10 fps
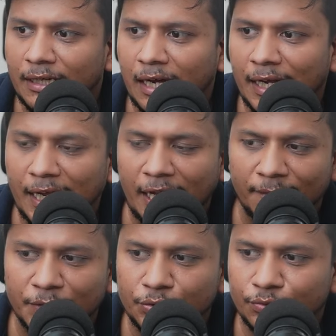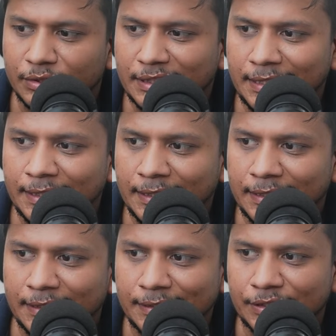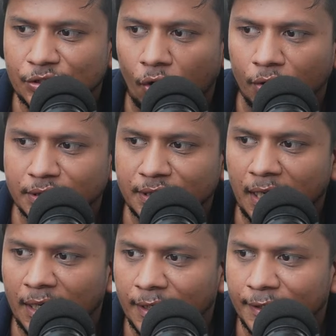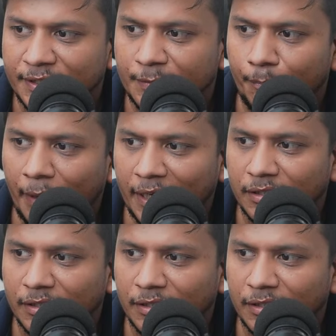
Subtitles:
have used is Corsair Spec